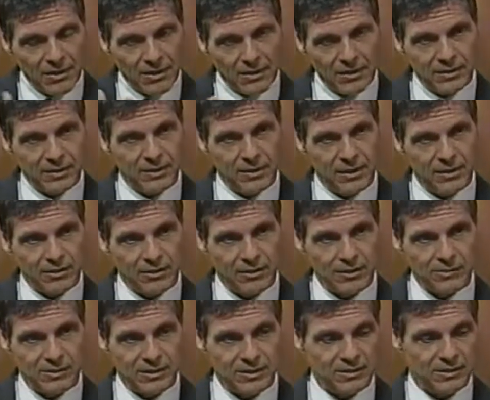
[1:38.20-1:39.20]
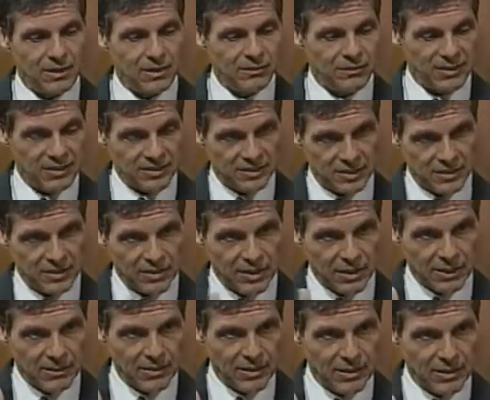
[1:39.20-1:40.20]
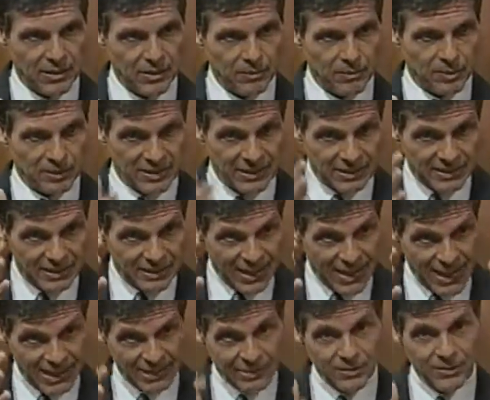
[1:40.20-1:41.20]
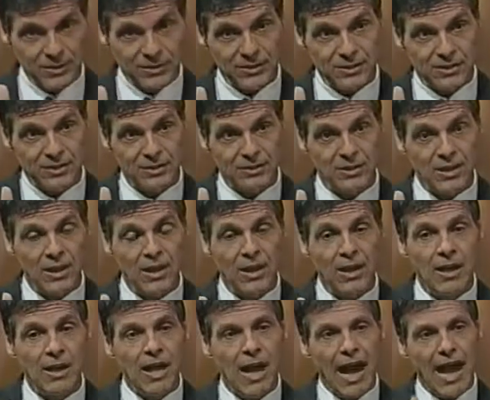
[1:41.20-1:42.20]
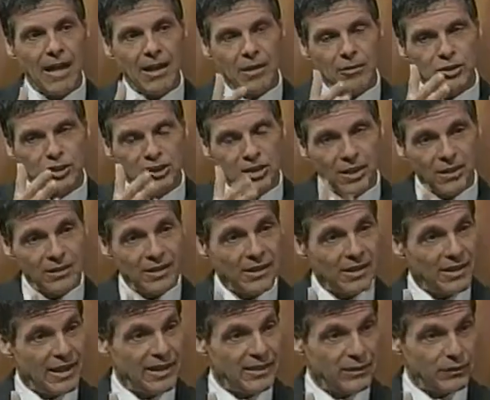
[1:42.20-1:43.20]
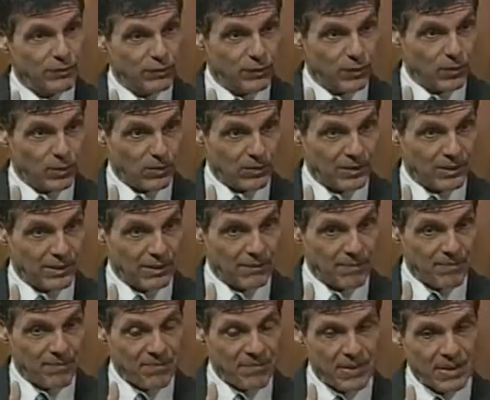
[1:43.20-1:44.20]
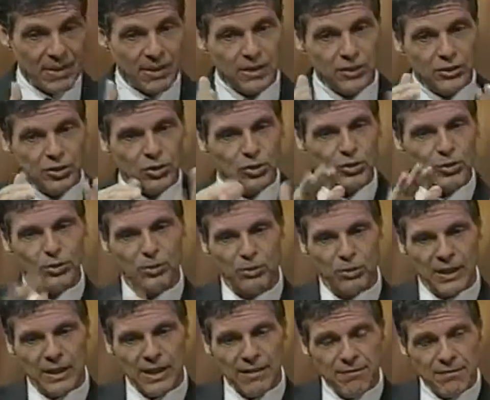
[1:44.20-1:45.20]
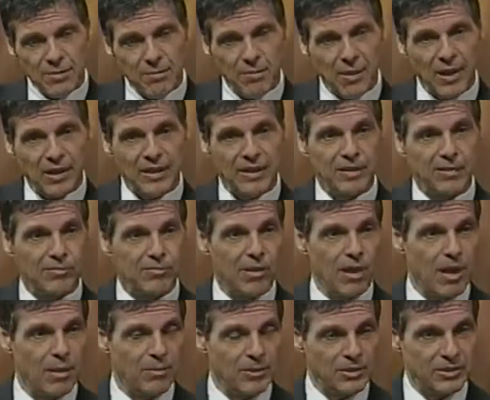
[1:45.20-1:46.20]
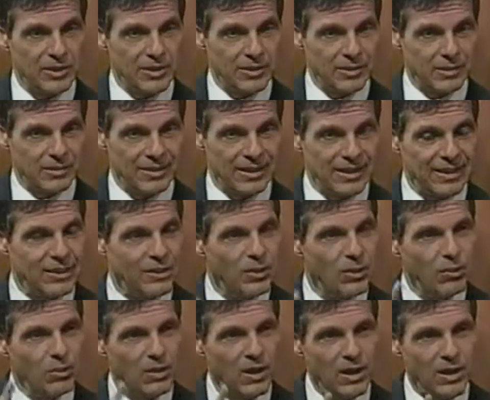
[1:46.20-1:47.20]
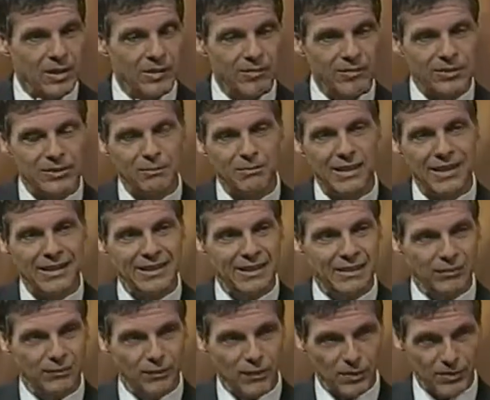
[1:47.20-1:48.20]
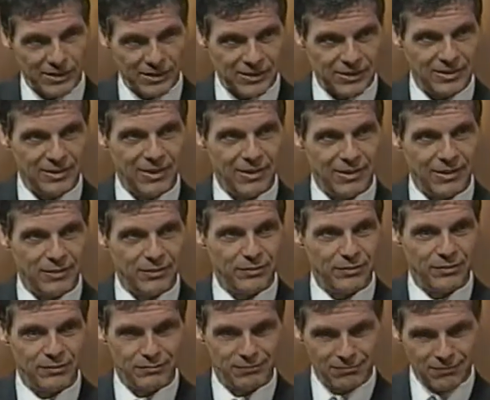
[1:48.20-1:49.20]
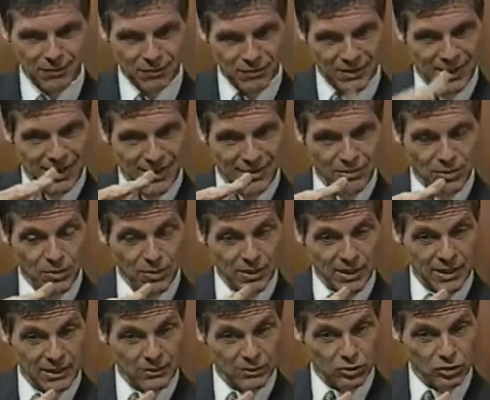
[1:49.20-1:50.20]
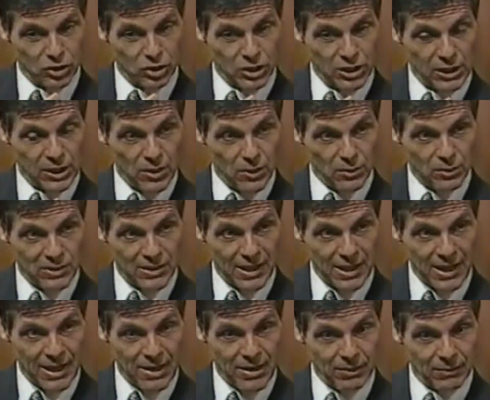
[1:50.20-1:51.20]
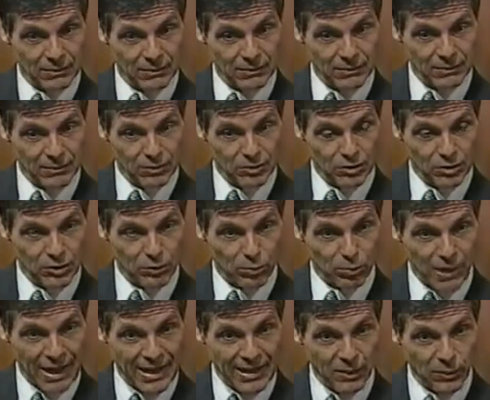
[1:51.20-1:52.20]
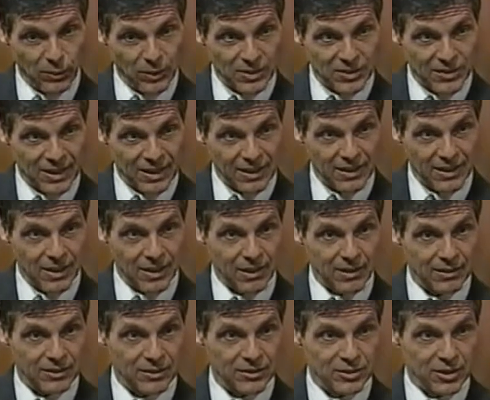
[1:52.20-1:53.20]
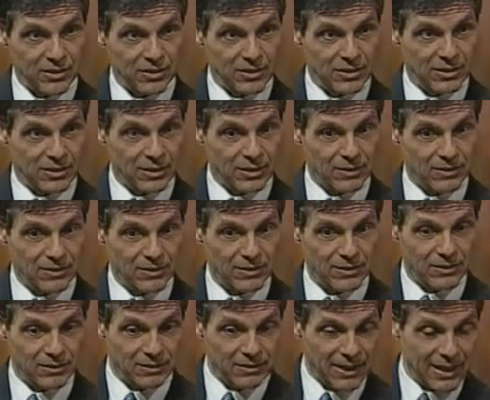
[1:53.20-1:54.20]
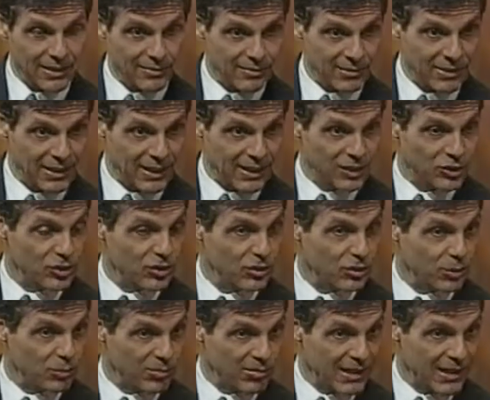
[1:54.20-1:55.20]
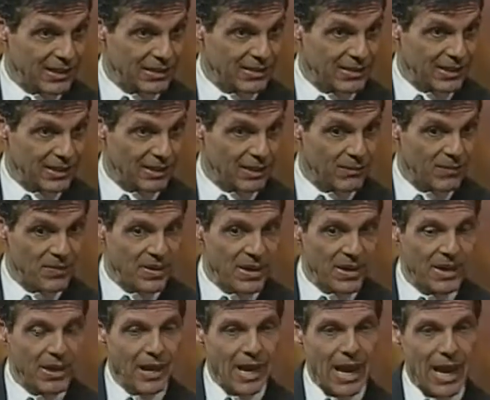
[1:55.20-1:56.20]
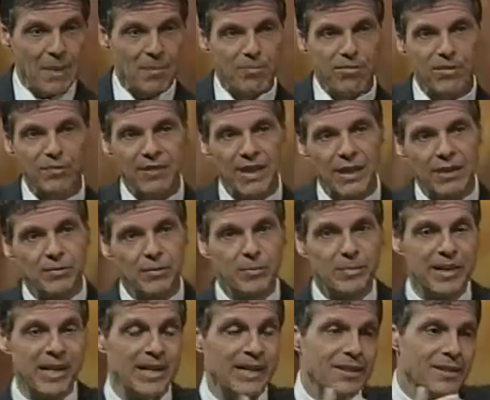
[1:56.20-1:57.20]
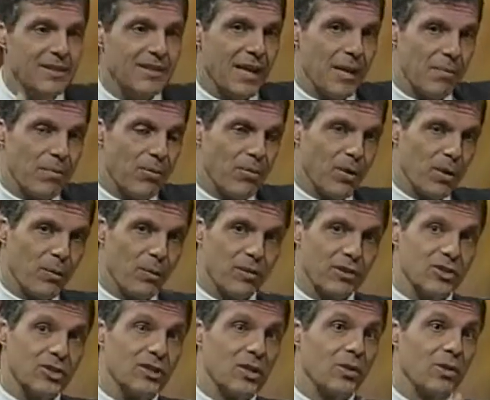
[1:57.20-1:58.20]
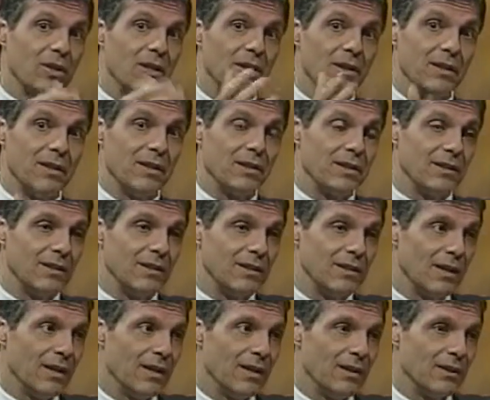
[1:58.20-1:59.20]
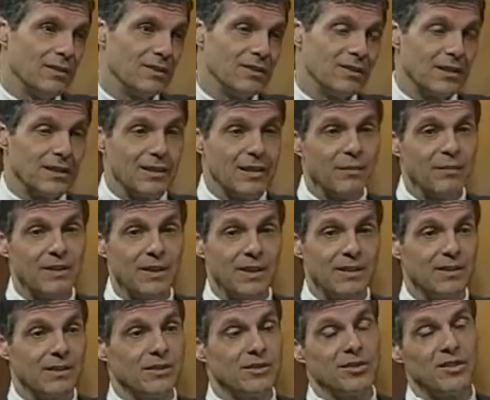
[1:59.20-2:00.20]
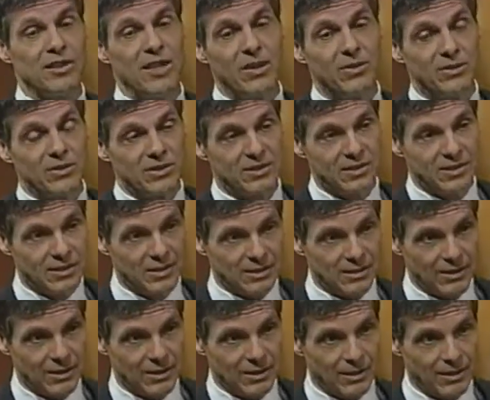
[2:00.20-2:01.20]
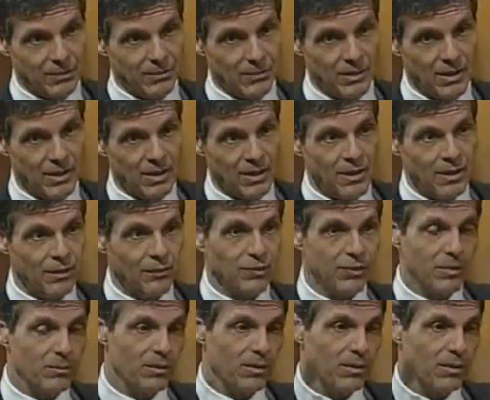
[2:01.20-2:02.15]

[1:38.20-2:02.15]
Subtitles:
of glucosamine sulfate, as I talk about in the book, the exact dosage, starting at age 40, to give the body the raw material that it no longer is making for itself, then you can slow down the rate at which that cartilage undergoes degradation or breakdown and prevent it from getting to that point where it's so clinically significant that she now is seeking the help from